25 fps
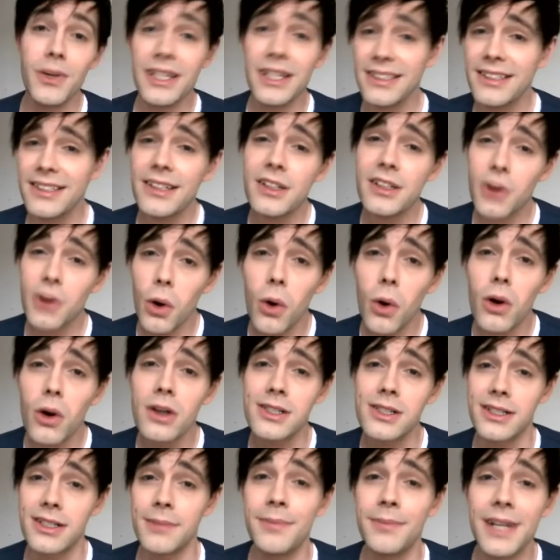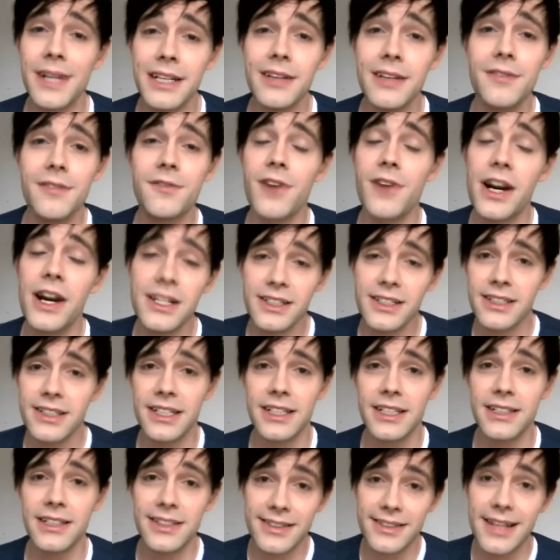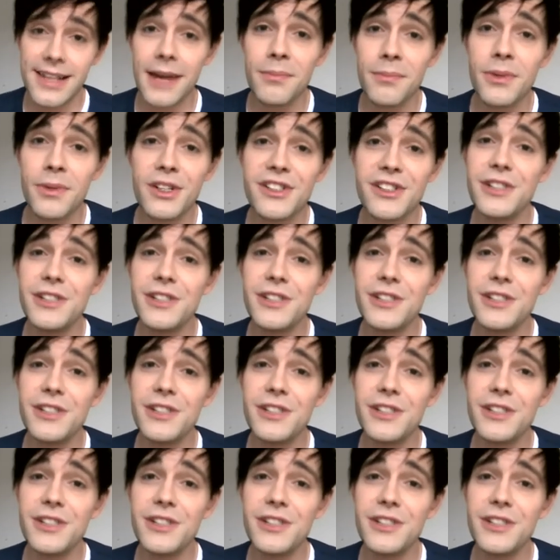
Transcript: Well, it did cause a media frenzy in December